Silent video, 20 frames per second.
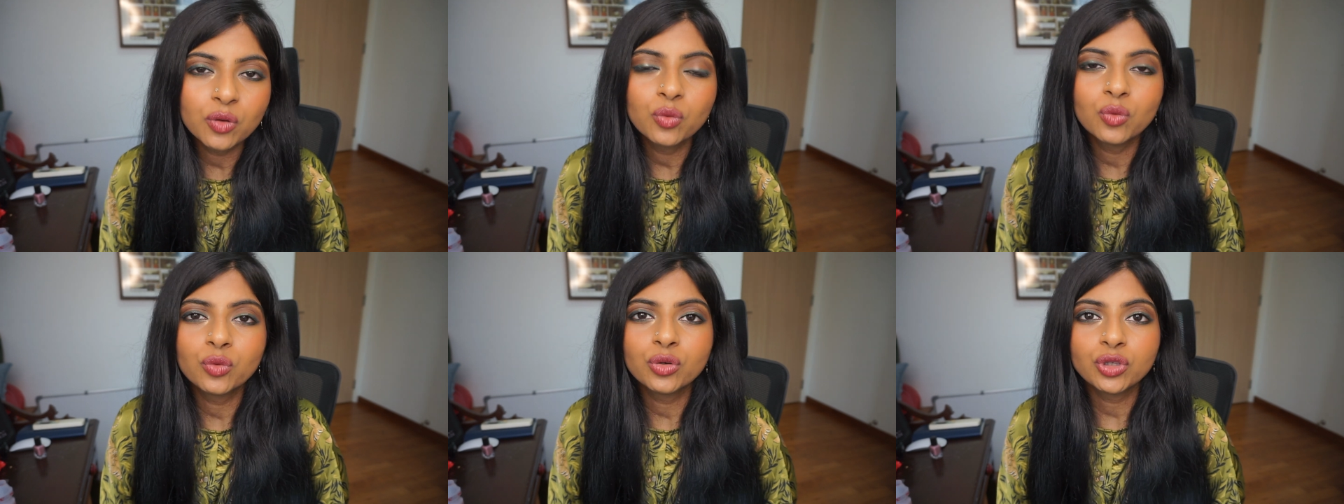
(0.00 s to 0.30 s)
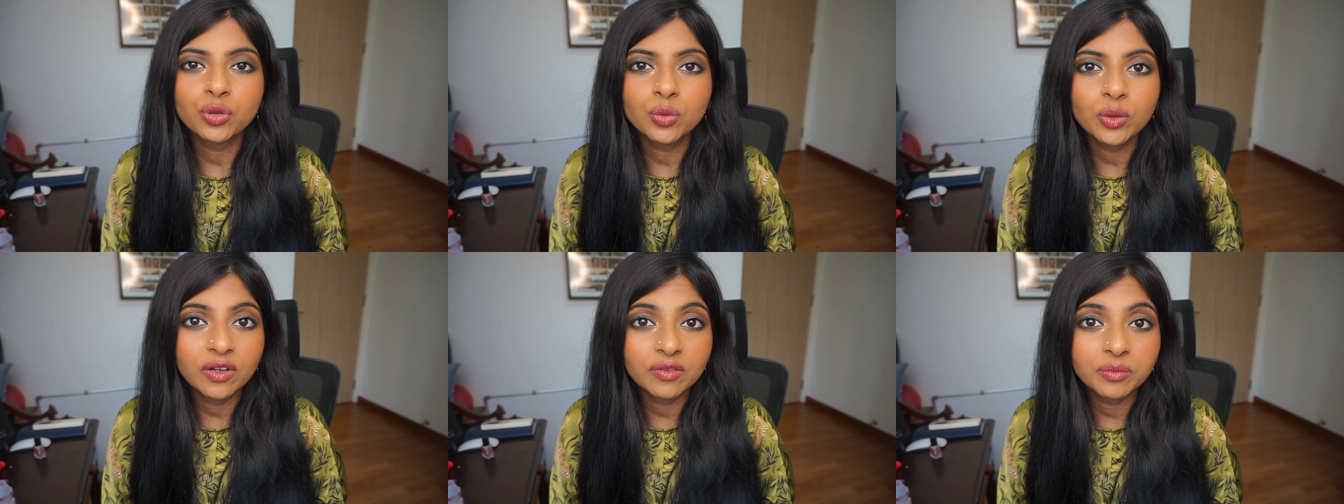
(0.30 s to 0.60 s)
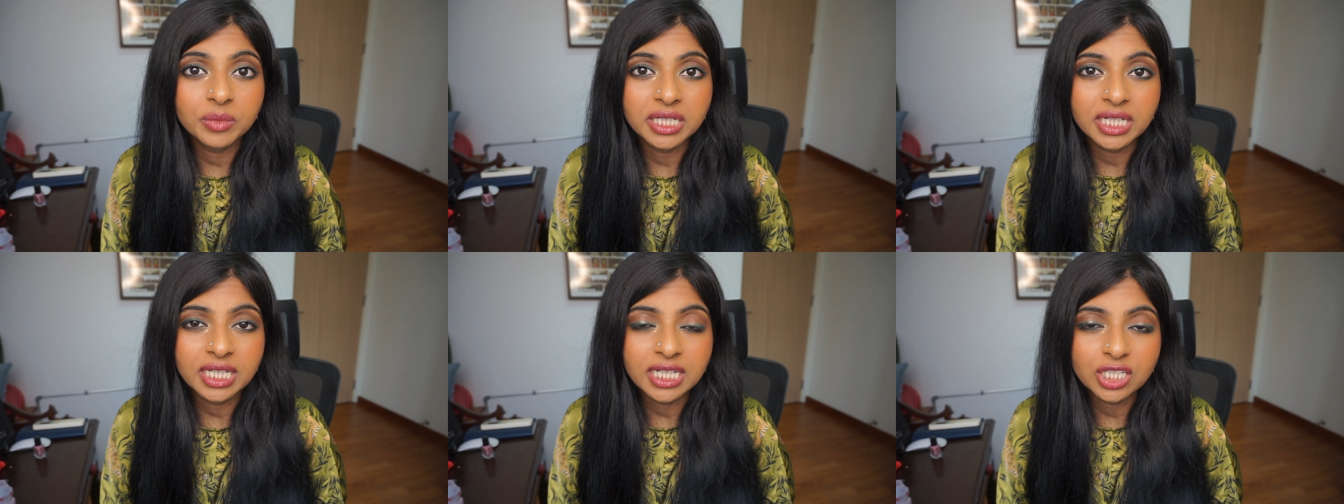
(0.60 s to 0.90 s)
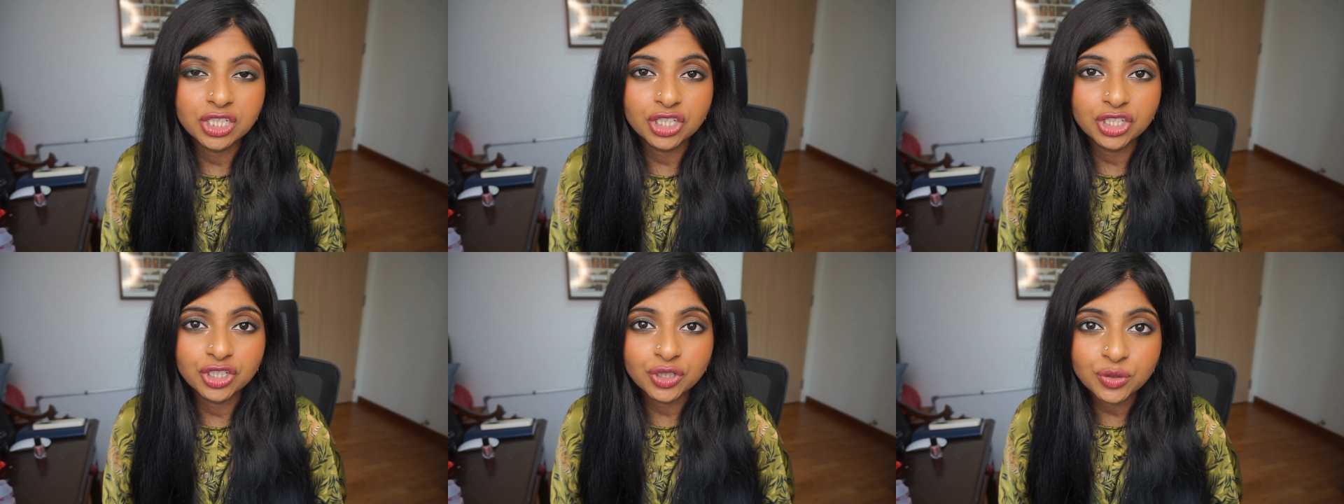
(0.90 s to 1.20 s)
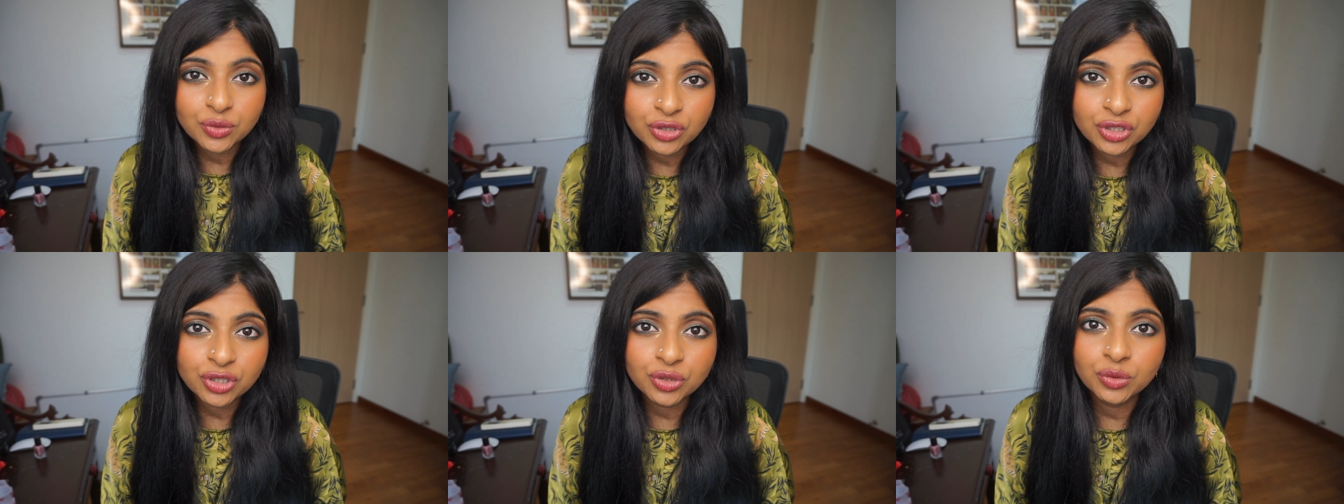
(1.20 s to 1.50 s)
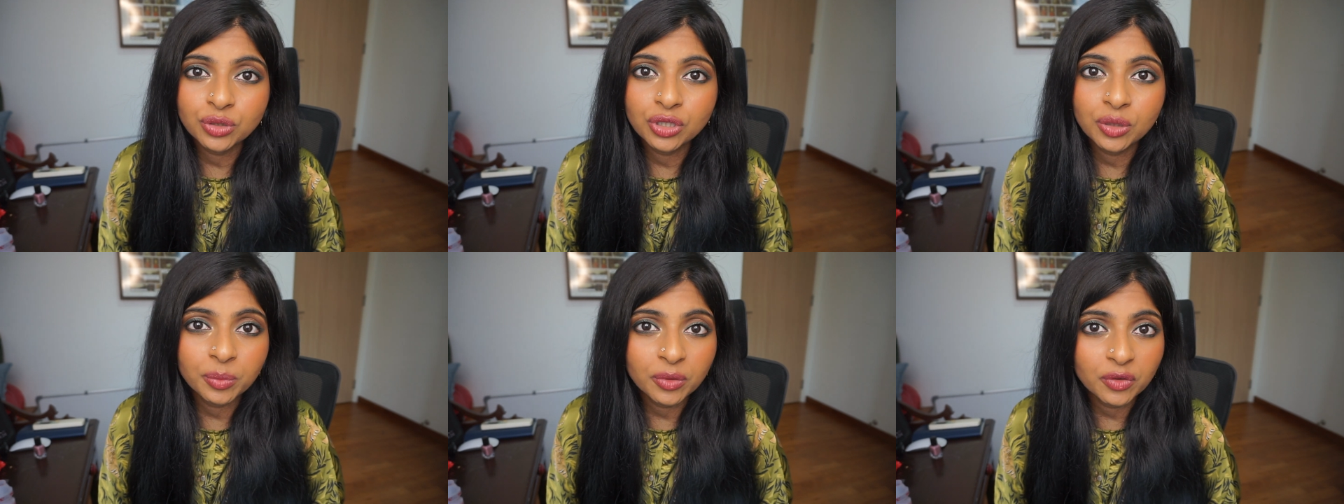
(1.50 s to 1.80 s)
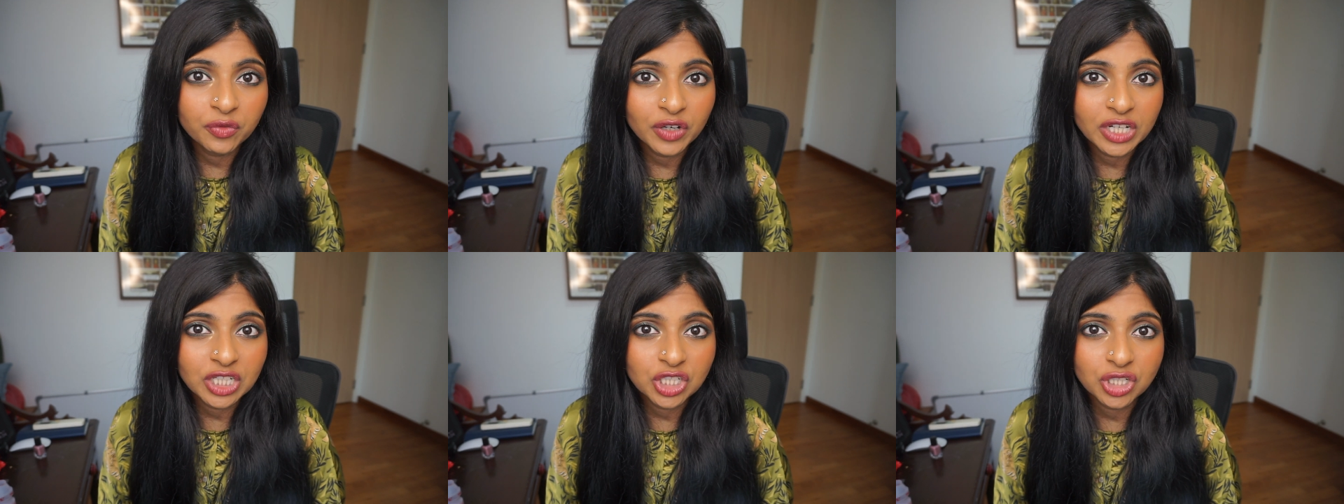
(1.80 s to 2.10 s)
who you have been introduced to in a
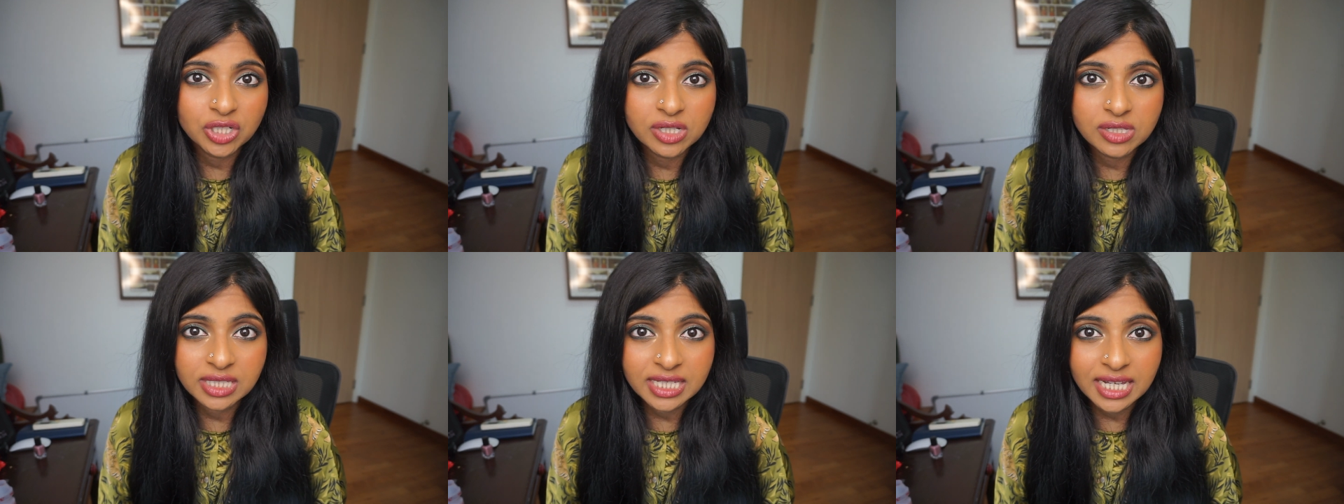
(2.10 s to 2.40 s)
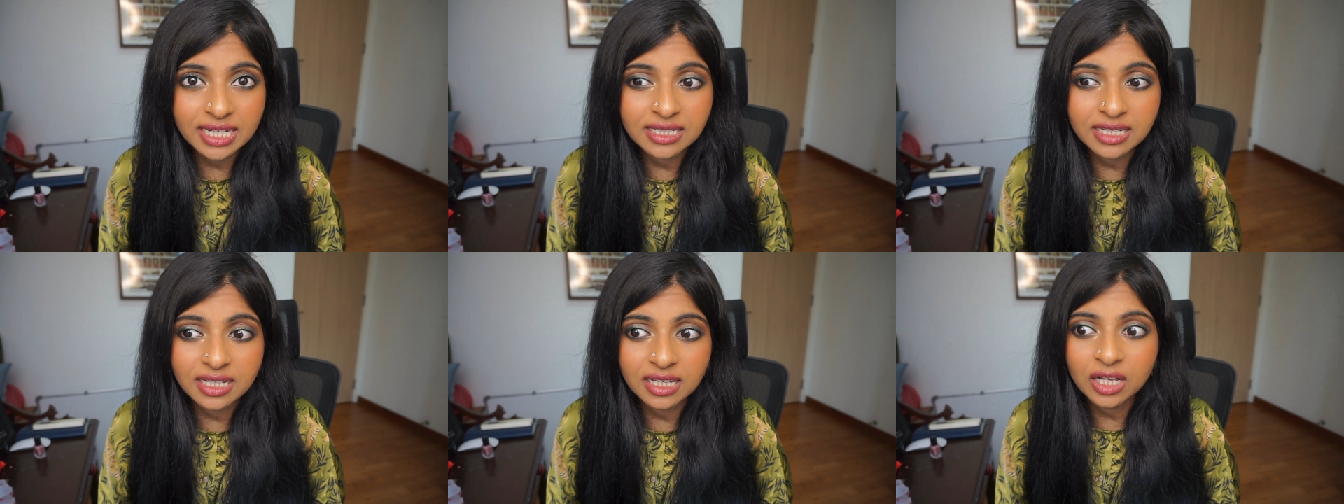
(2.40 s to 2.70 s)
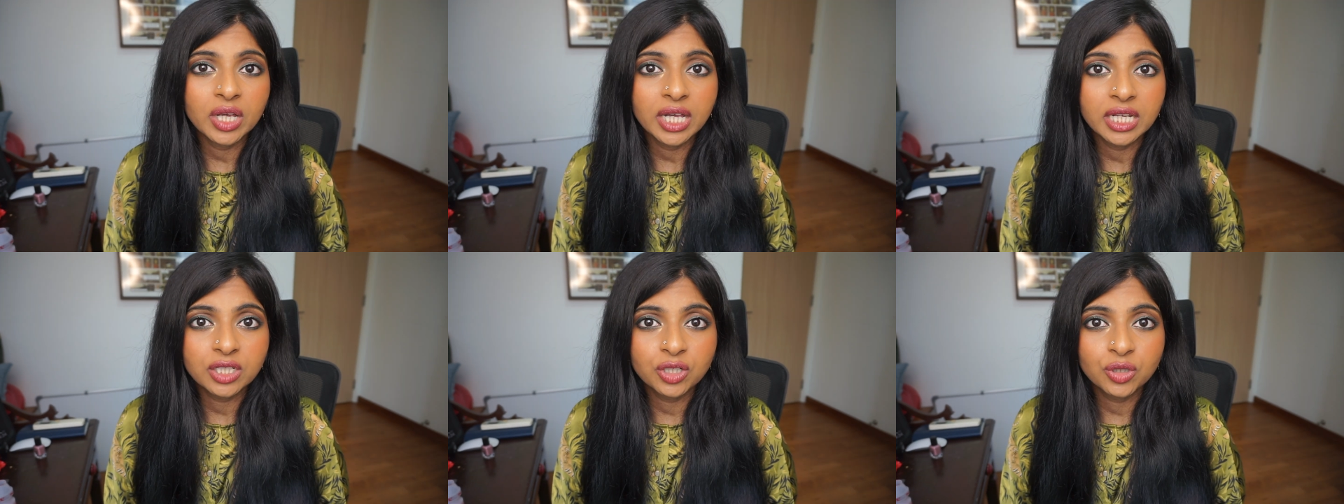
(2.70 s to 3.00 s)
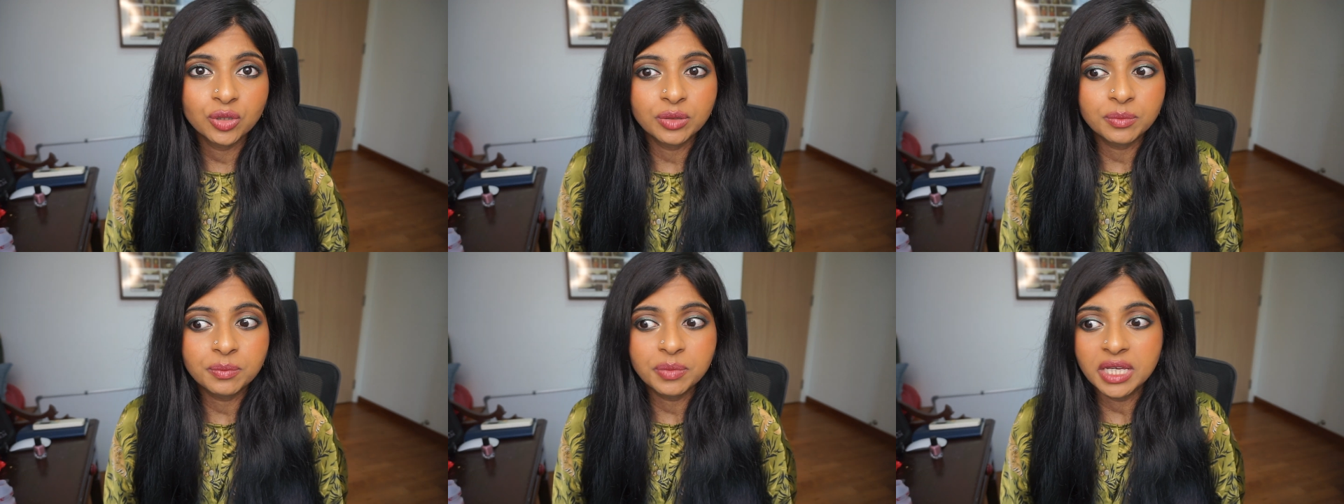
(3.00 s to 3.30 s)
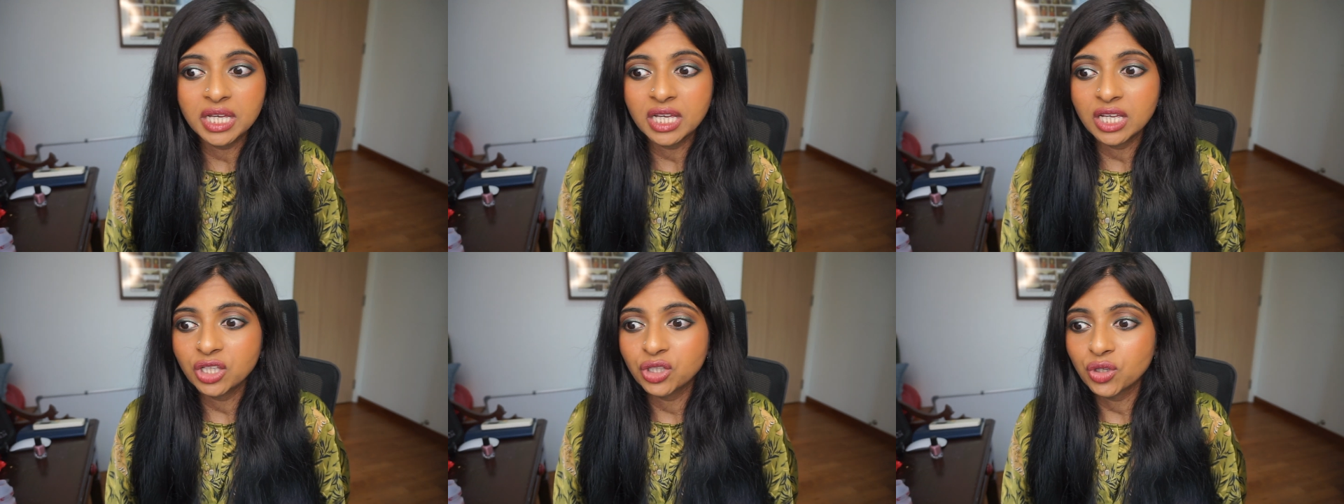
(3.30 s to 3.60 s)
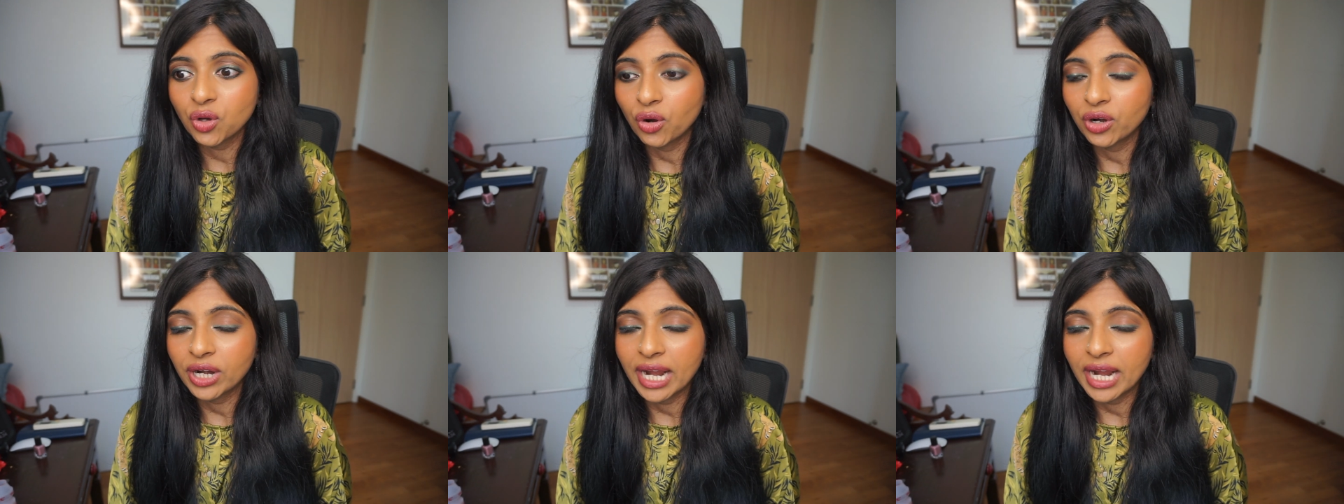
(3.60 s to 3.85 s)
professional setting. It could be your